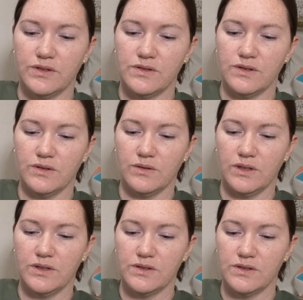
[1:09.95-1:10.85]
So
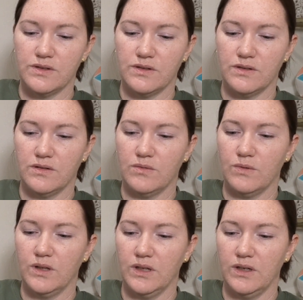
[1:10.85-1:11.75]
here's
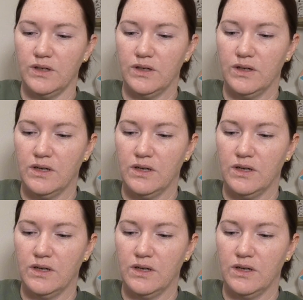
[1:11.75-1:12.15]
one letter